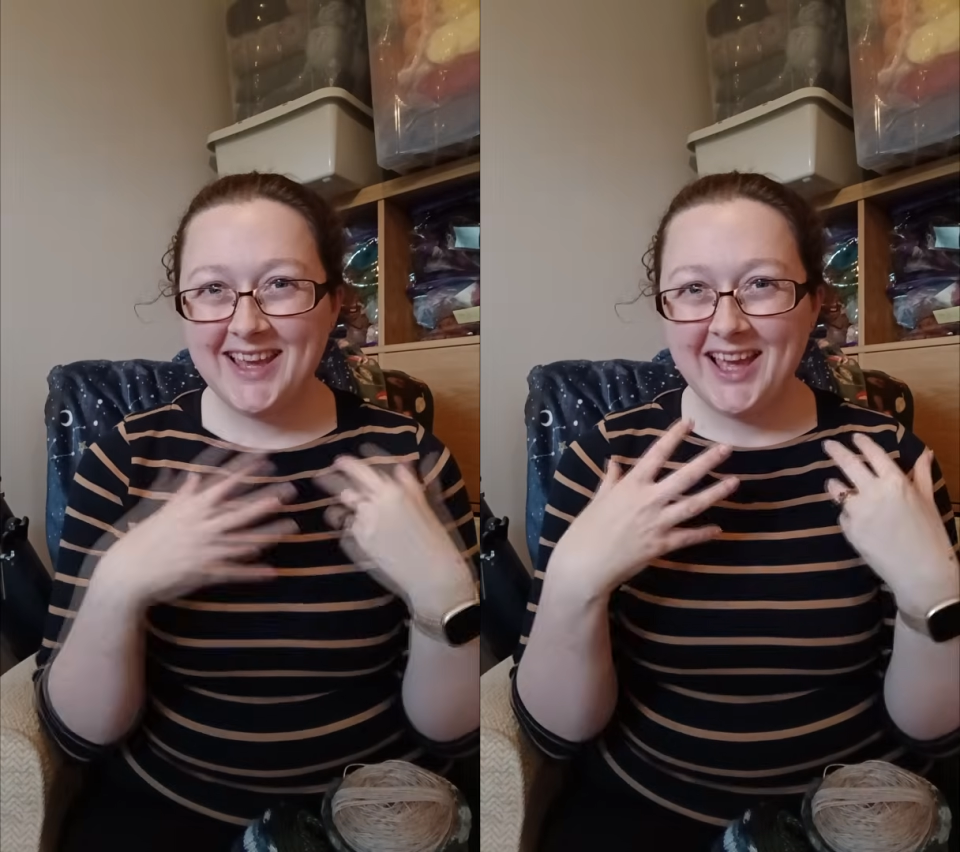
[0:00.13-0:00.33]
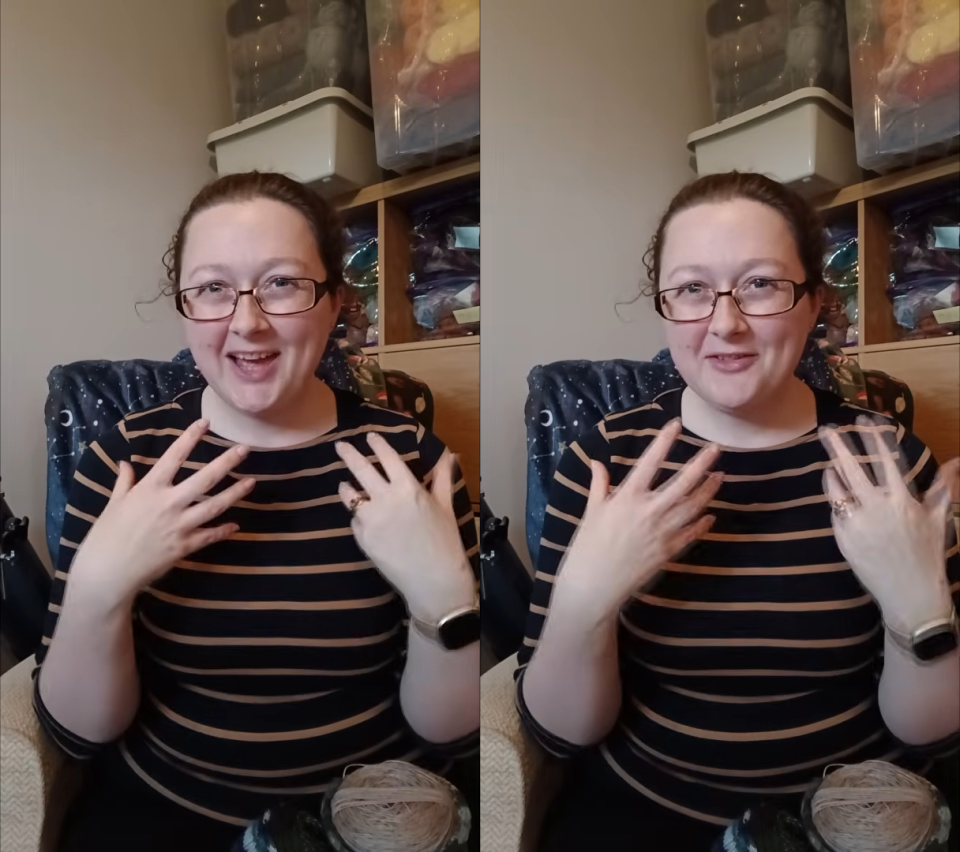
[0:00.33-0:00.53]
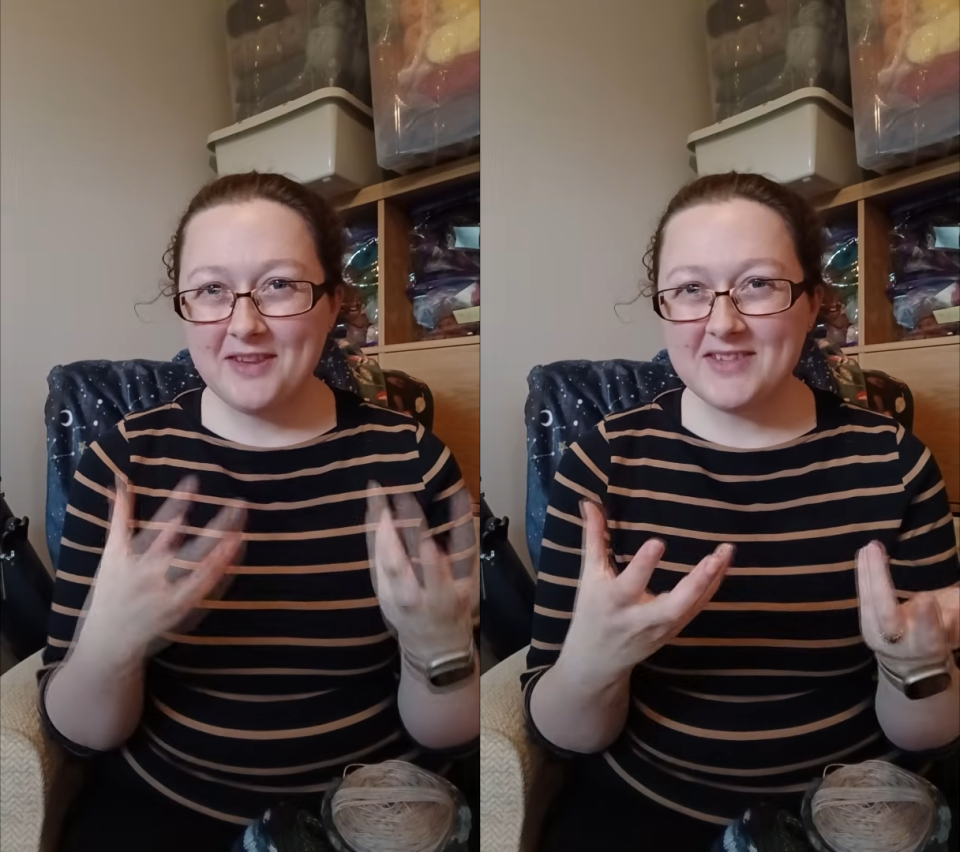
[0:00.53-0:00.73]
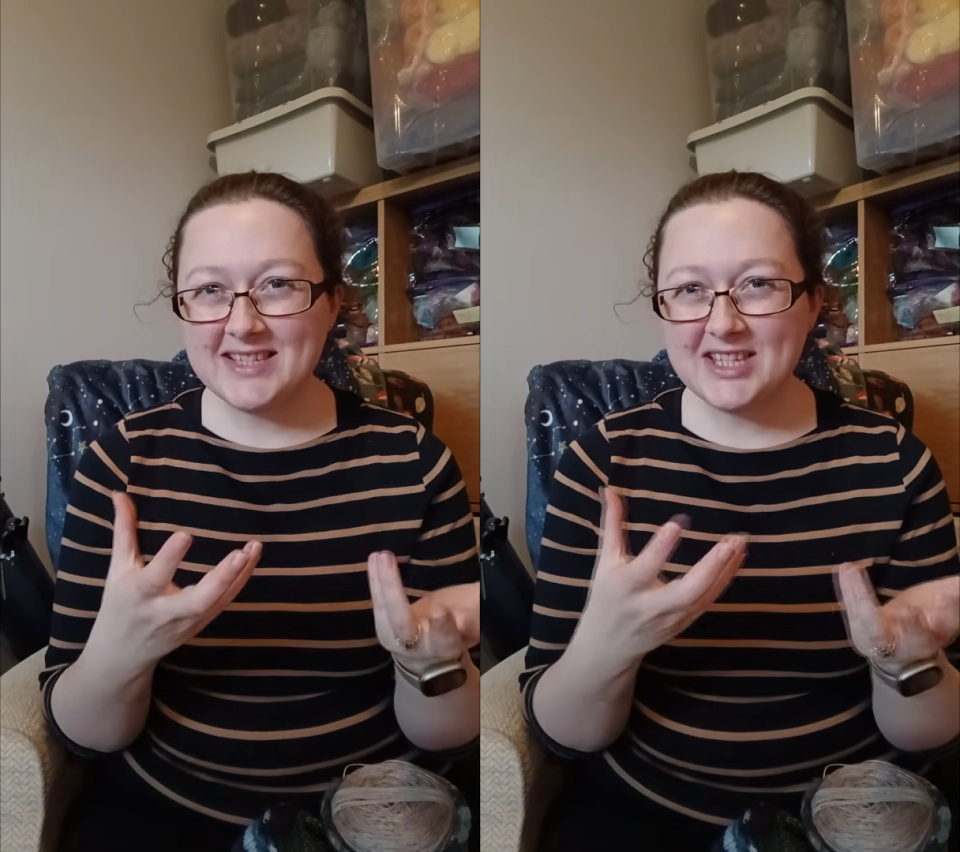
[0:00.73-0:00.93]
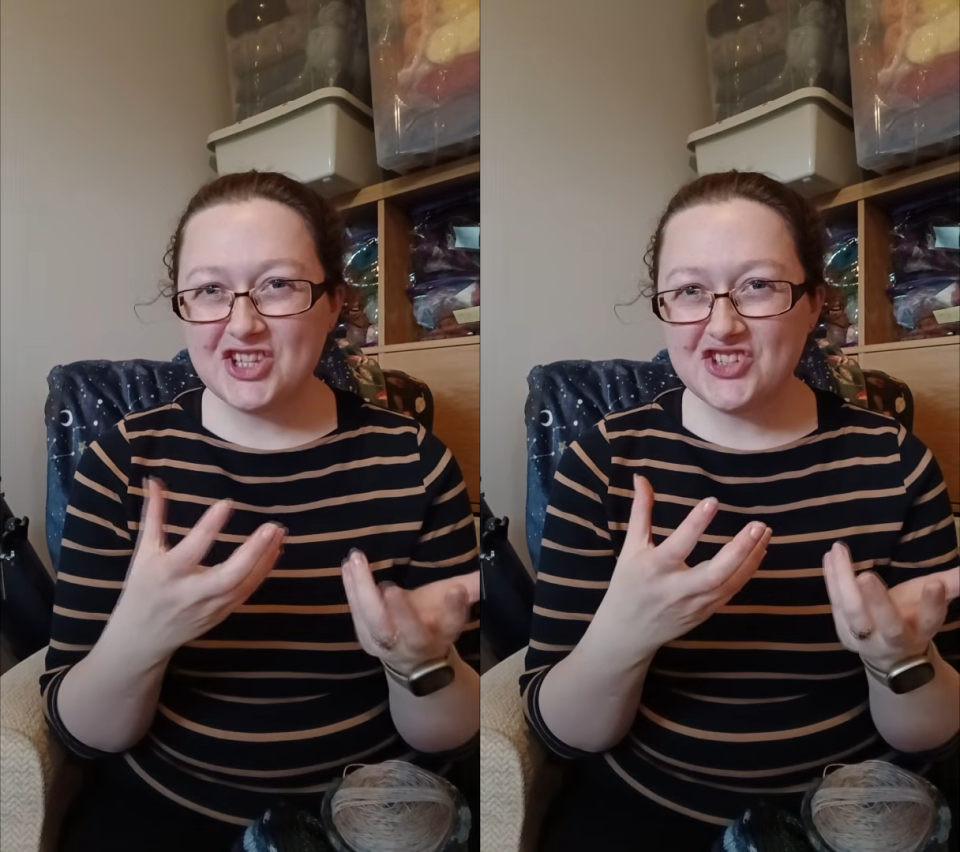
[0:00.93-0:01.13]
Have you ever
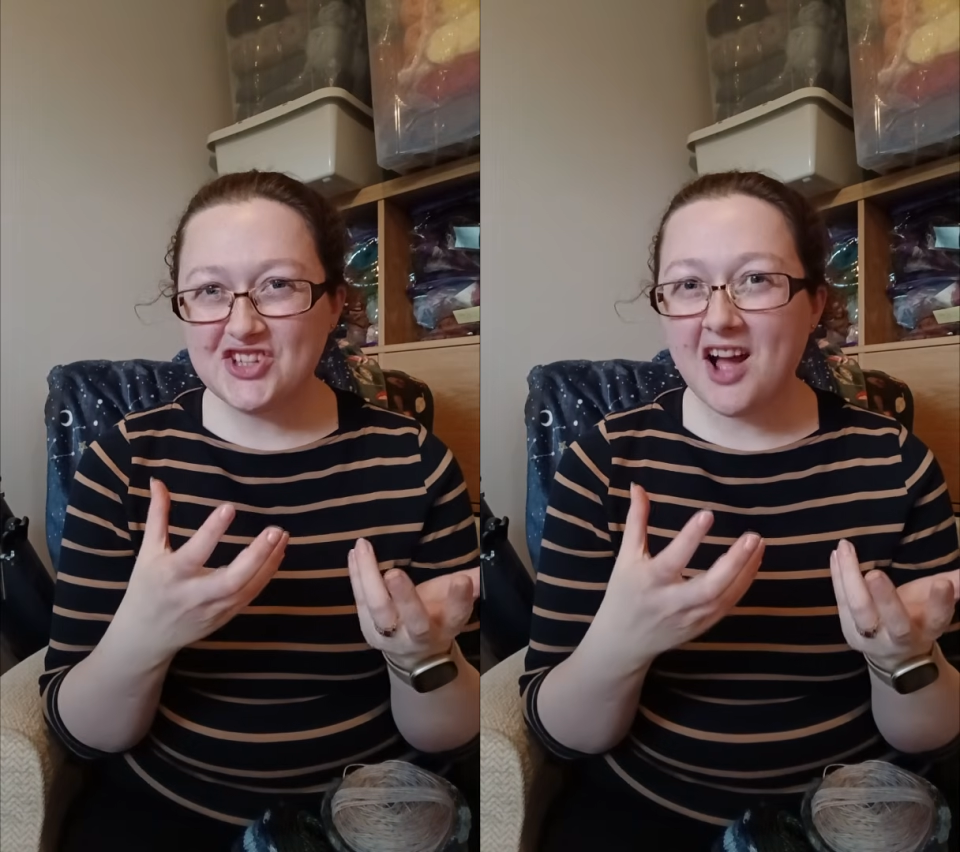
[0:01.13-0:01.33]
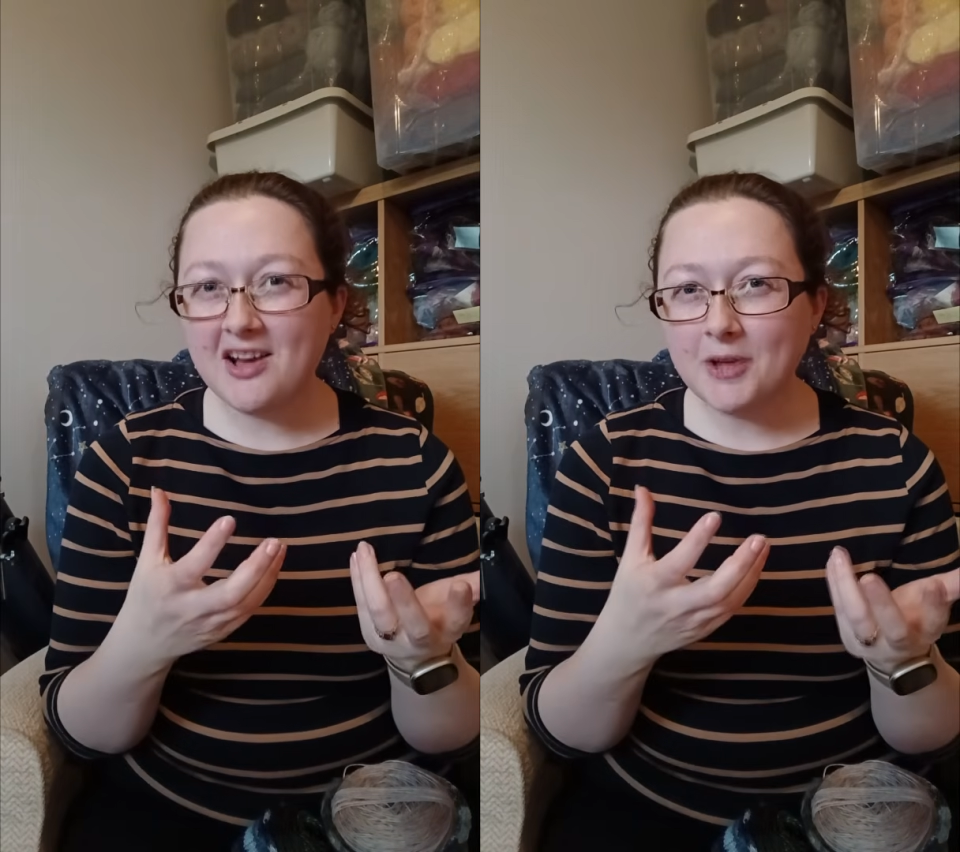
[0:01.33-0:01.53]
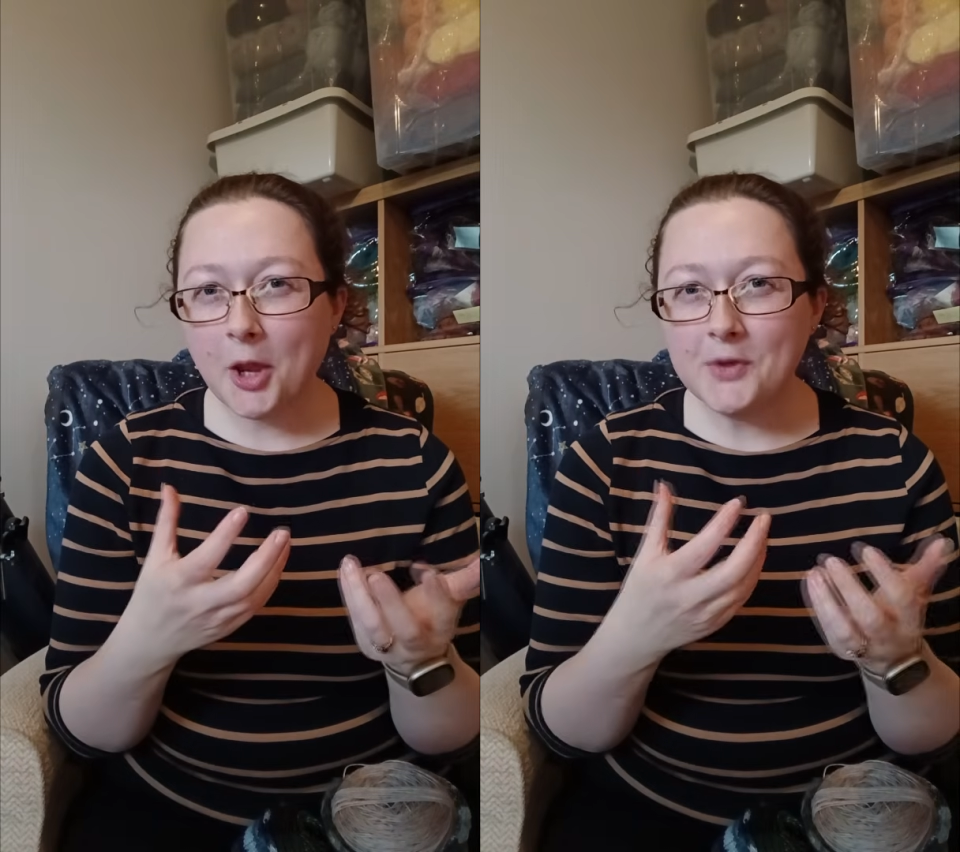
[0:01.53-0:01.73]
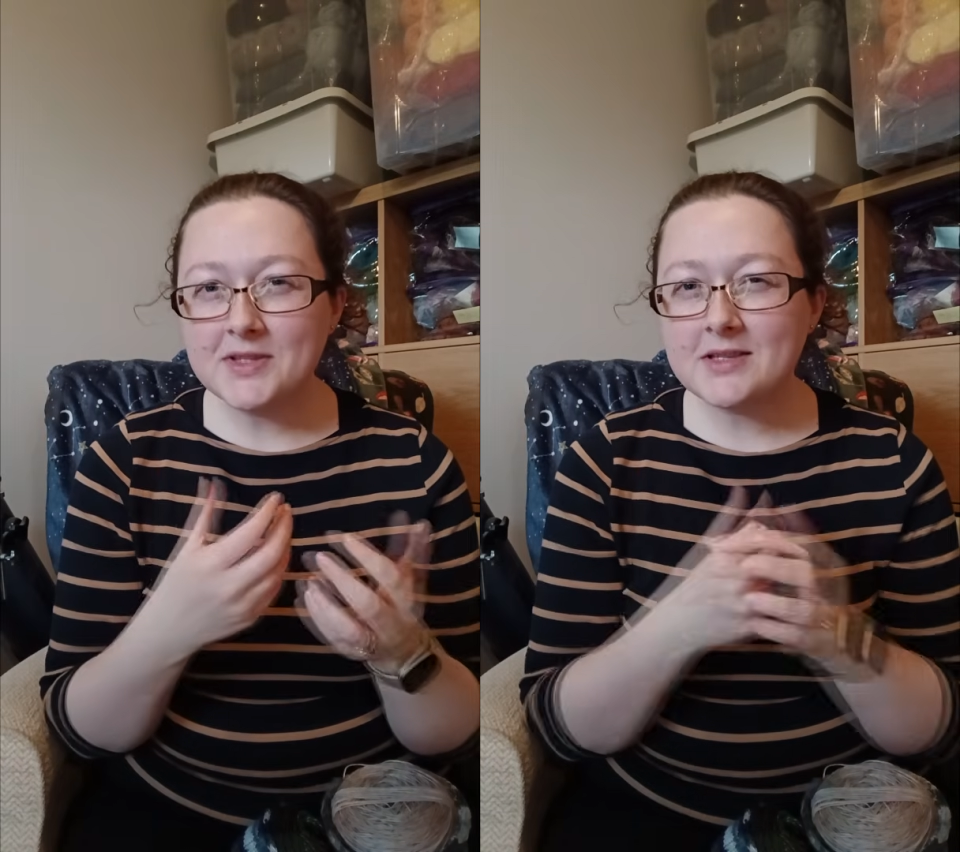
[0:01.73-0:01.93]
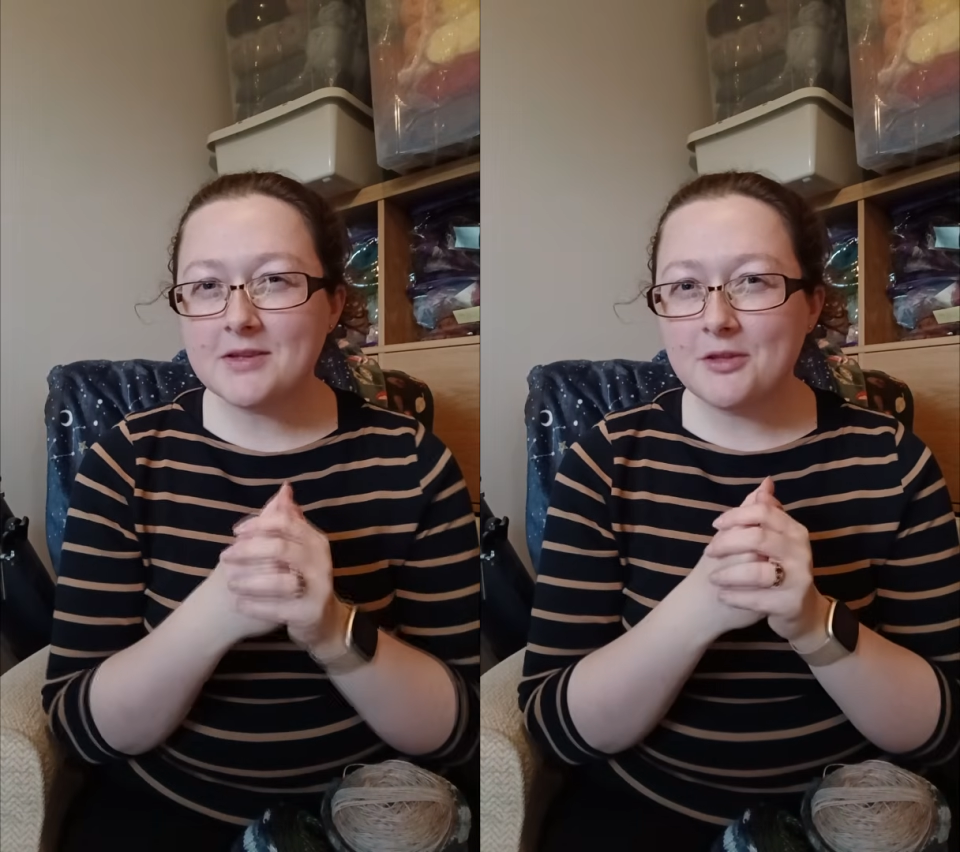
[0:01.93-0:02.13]
seen those yarn
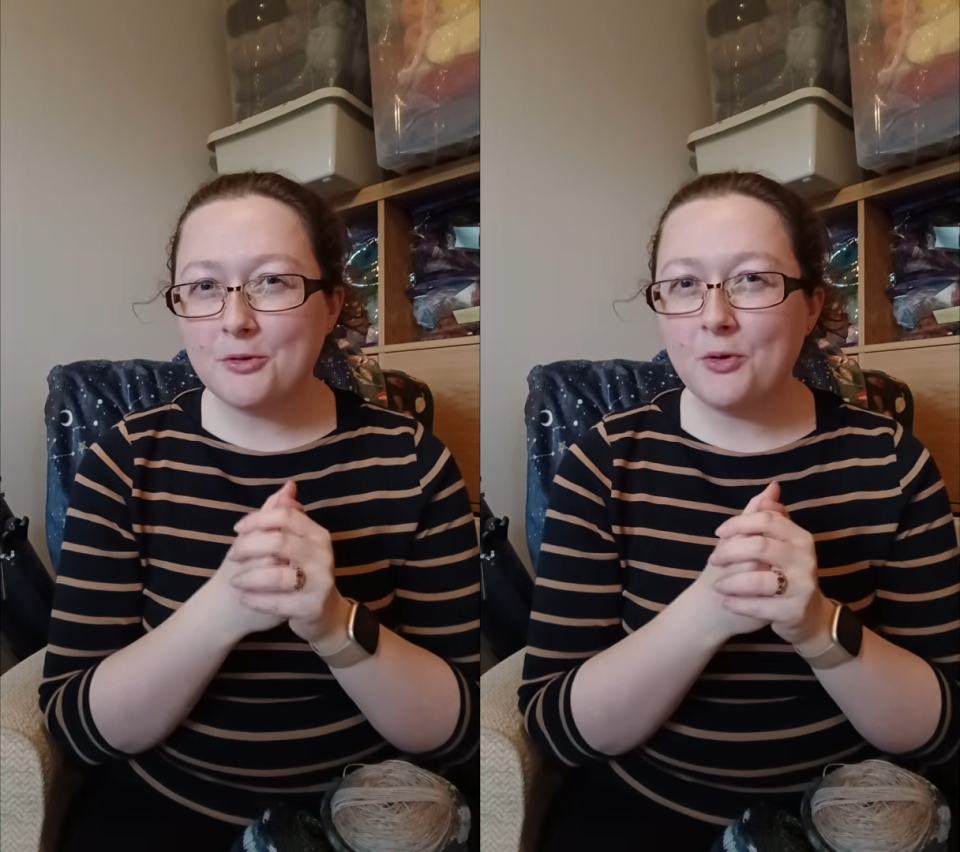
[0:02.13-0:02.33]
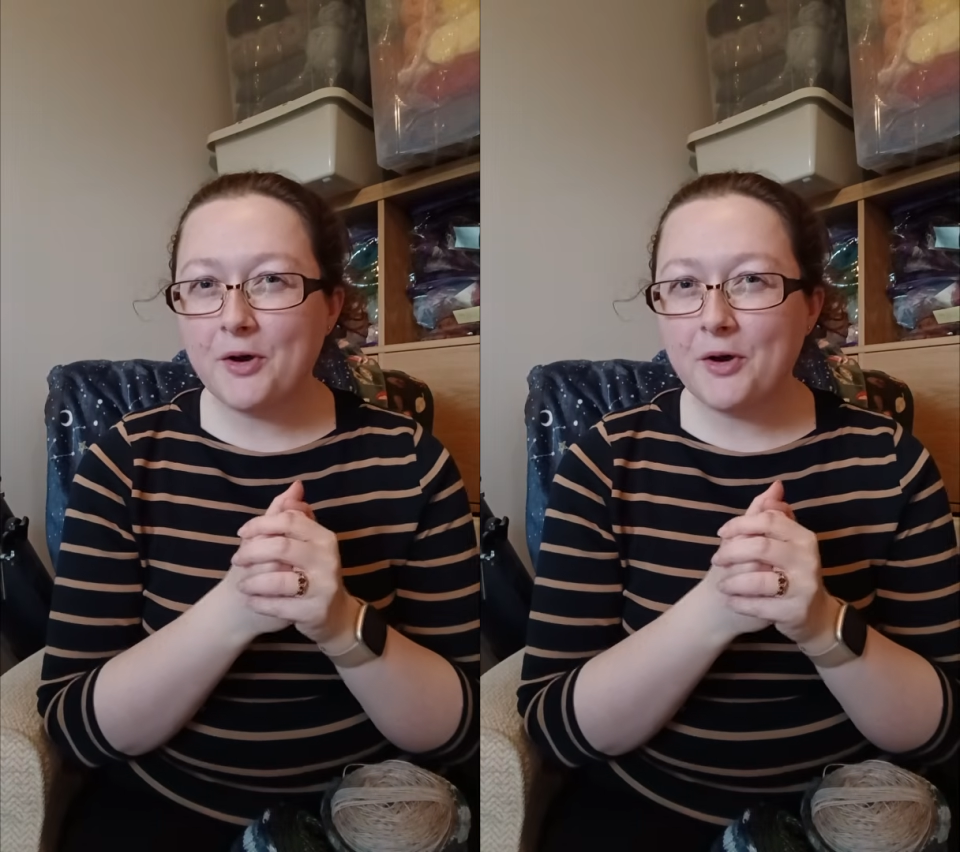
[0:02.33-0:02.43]
cozies and thought,